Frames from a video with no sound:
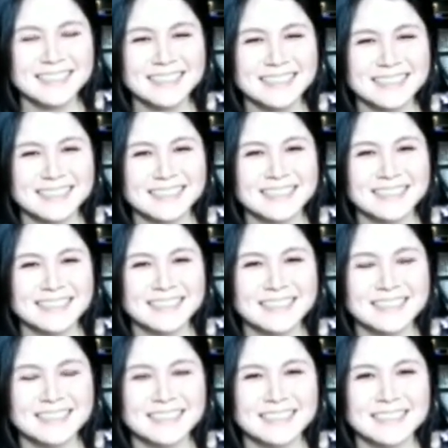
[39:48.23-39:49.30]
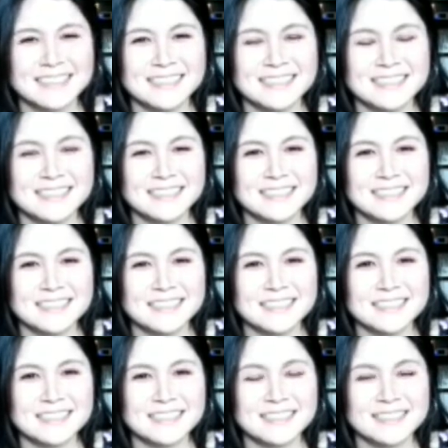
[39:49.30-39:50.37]

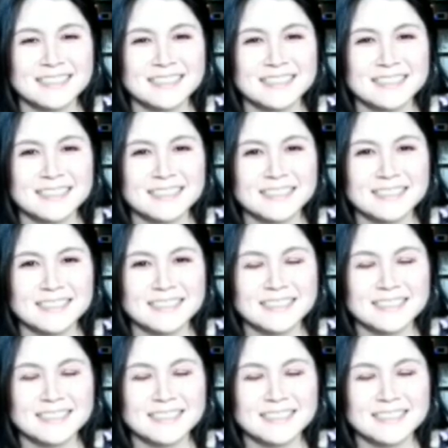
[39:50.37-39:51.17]
The person shown says nothing.